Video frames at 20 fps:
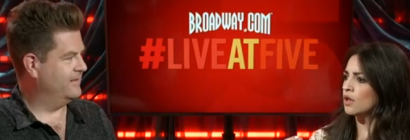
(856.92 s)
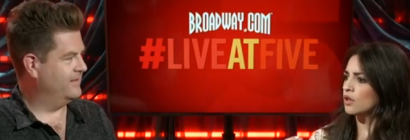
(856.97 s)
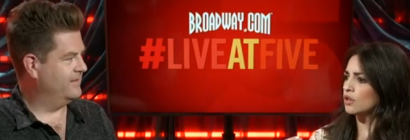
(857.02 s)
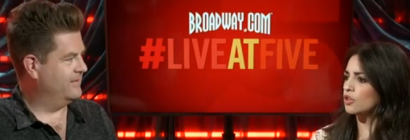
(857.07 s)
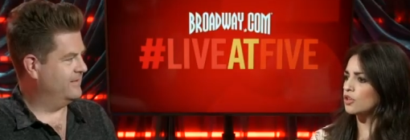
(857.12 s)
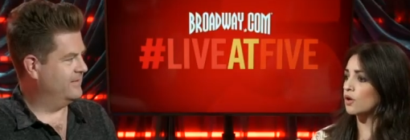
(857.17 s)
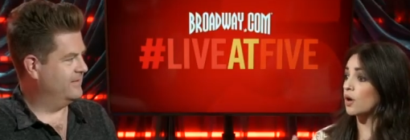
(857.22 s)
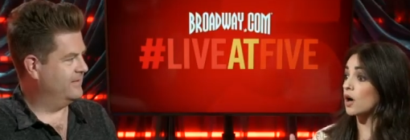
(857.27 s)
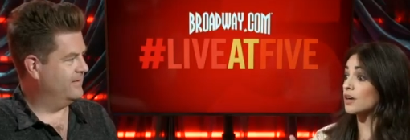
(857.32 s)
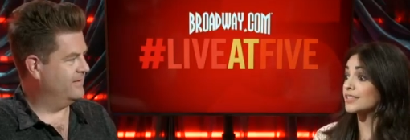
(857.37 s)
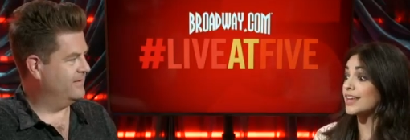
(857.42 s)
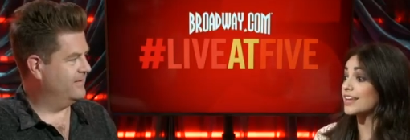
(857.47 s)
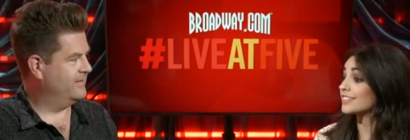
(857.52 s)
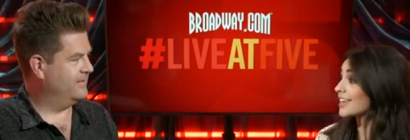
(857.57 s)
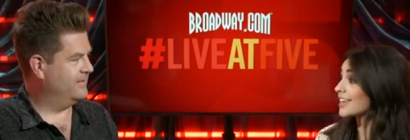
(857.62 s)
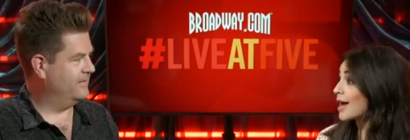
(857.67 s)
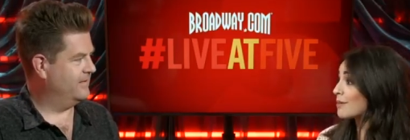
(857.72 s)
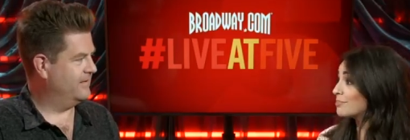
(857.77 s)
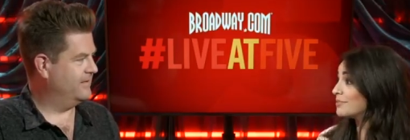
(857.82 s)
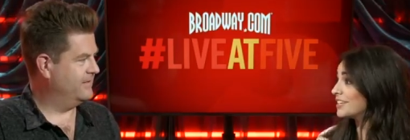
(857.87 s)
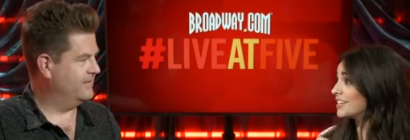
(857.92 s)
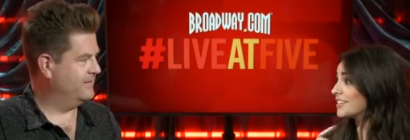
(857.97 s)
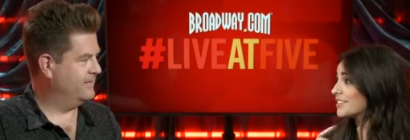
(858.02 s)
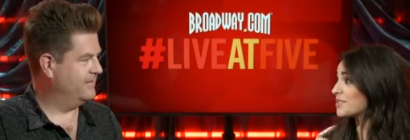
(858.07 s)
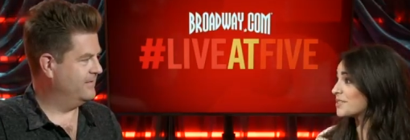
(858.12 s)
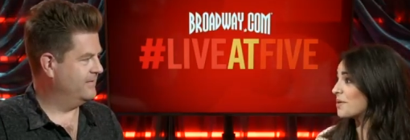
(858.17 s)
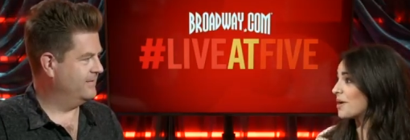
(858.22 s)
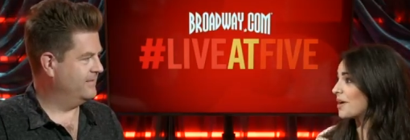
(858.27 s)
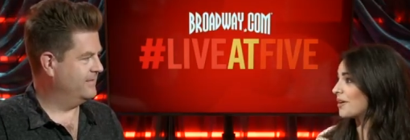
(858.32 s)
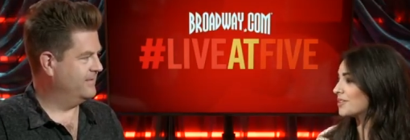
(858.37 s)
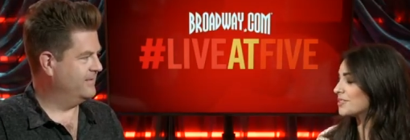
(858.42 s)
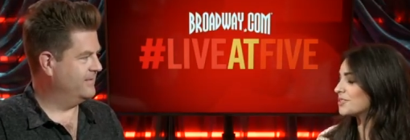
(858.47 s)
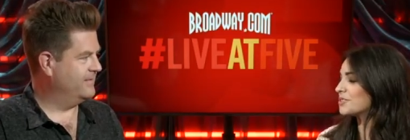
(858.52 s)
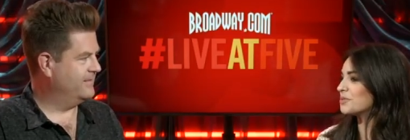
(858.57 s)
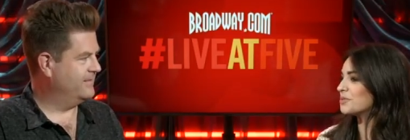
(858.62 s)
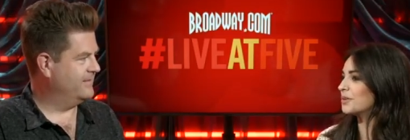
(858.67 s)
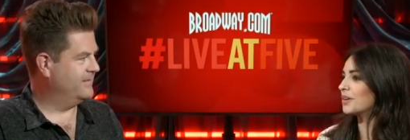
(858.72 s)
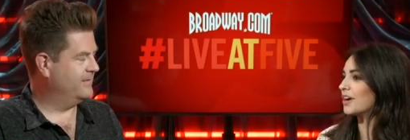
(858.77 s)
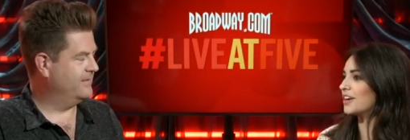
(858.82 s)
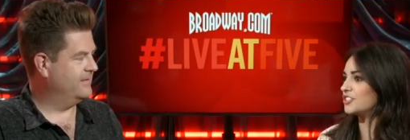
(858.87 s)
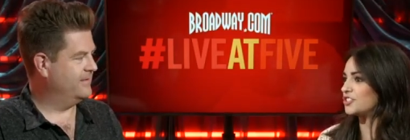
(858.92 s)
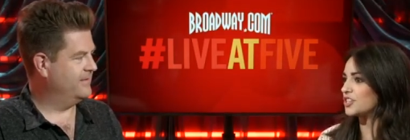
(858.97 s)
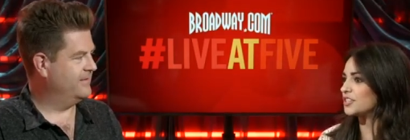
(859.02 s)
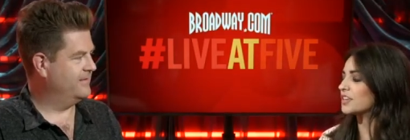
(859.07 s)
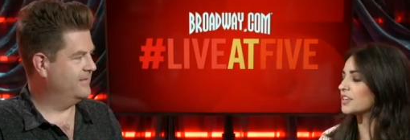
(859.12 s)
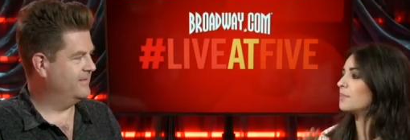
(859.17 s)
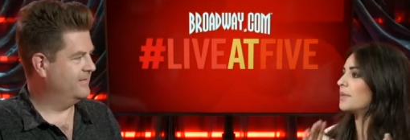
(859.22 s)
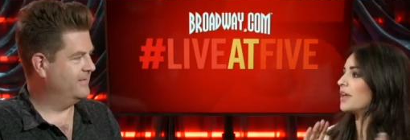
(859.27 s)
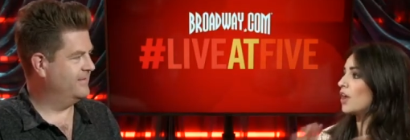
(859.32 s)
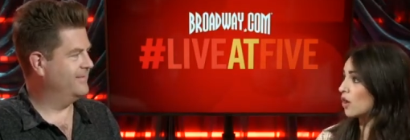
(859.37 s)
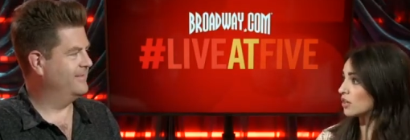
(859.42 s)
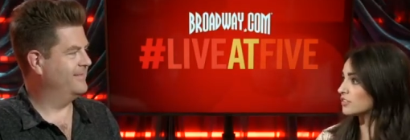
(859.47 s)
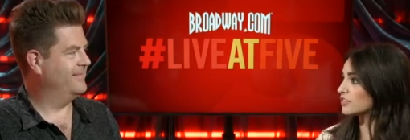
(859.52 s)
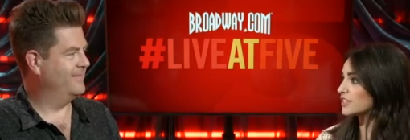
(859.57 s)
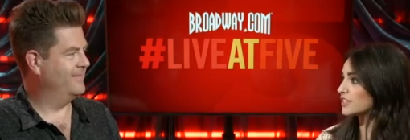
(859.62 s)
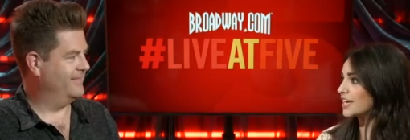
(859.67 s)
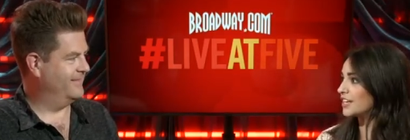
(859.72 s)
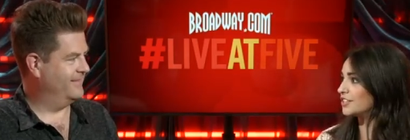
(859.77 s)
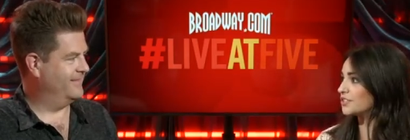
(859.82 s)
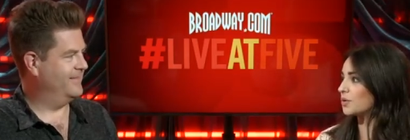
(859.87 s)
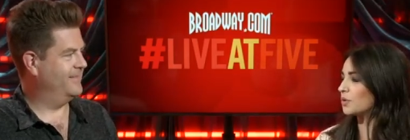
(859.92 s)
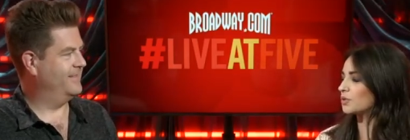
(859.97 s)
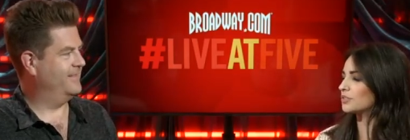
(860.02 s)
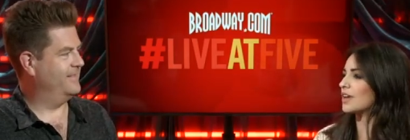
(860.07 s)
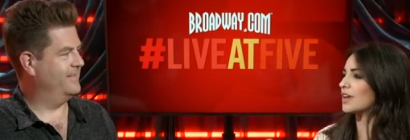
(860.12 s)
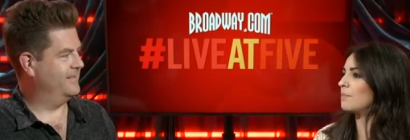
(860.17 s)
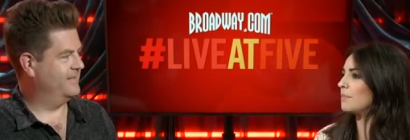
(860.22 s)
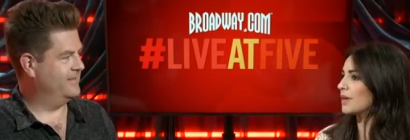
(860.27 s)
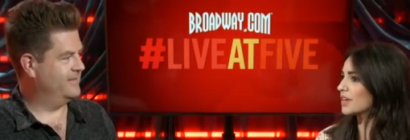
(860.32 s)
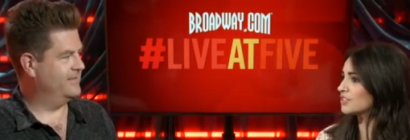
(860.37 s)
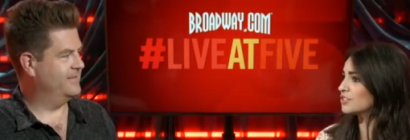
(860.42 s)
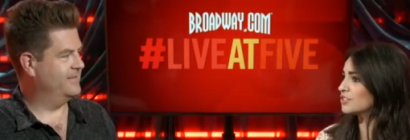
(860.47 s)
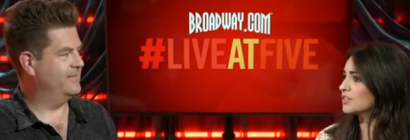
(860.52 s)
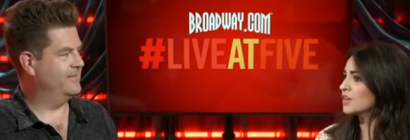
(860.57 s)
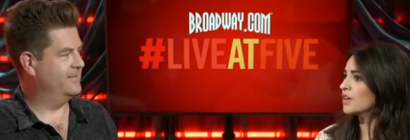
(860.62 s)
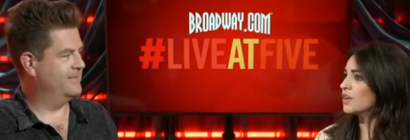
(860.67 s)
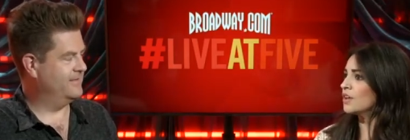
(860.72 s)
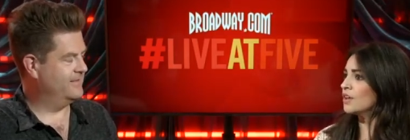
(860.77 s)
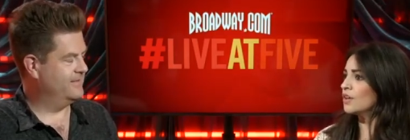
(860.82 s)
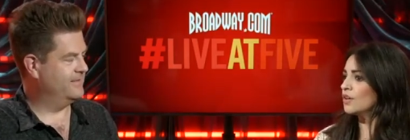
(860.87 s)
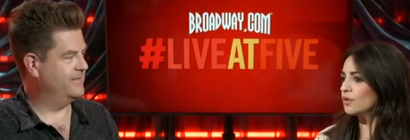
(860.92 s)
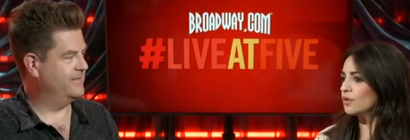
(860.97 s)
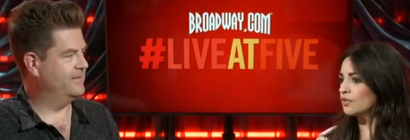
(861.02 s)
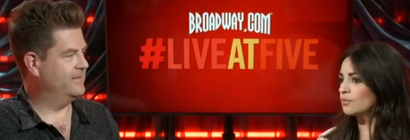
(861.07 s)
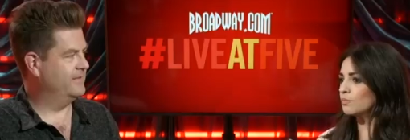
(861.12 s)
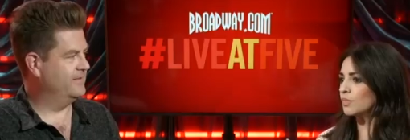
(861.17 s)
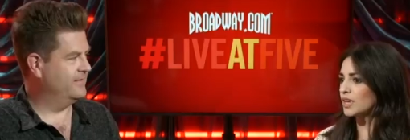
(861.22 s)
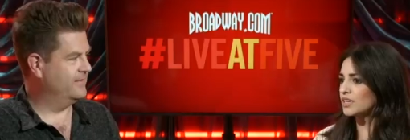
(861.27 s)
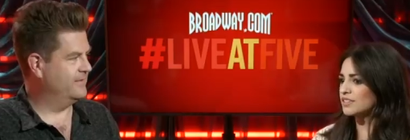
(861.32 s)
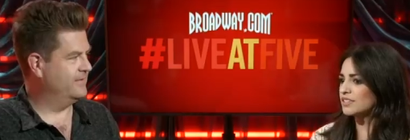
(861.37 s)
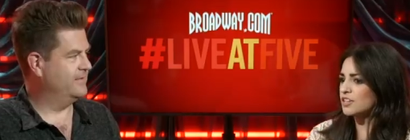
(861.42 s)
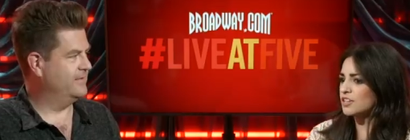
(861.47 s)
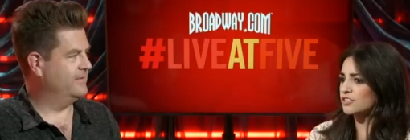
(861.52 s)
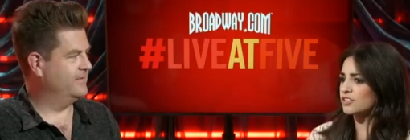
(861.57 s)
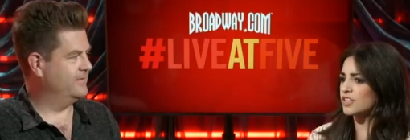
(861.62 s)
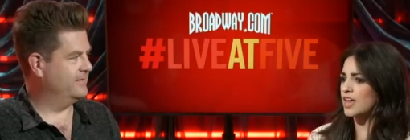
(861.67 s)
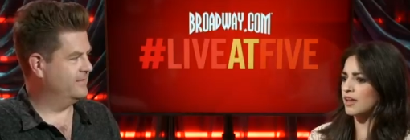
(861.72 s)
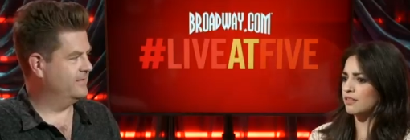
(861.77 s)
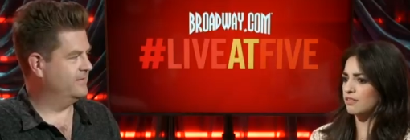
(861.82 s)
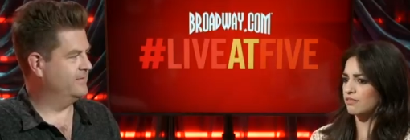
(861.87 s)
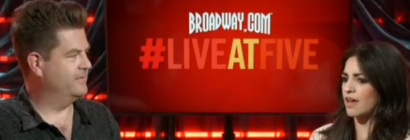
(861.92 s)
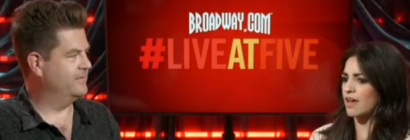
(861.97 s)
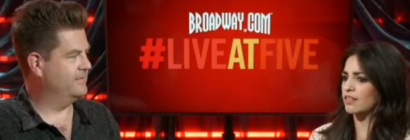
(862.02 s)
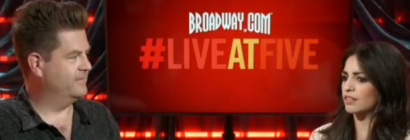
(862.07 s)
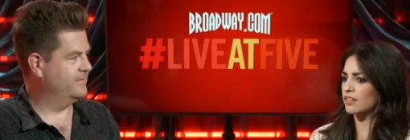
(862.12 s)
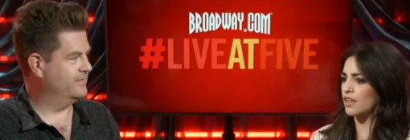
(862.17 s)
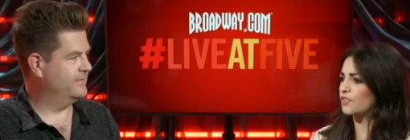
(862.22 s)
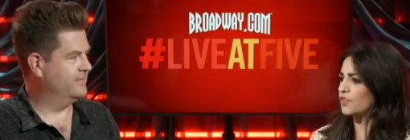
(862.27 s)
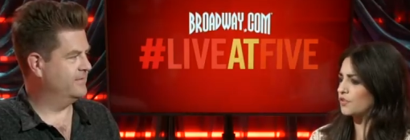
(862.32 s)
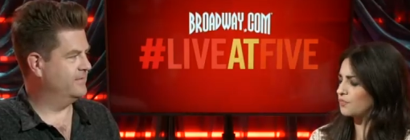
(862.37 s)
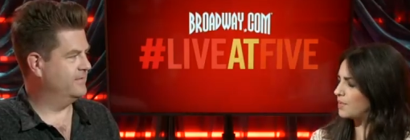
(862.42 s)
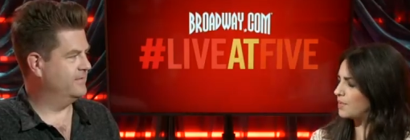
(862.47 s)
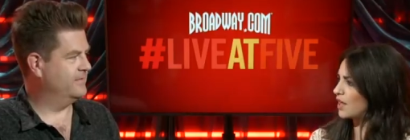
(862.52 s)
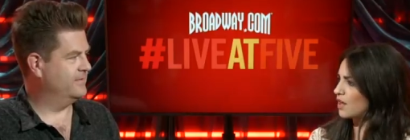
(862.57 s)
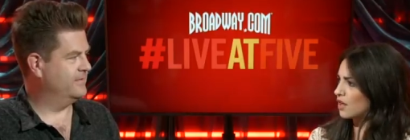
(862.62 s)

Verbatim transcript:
Speaker 1: you know, our dance captain is going on tour, and she's going to be on stage the whole time because because there's that that love of being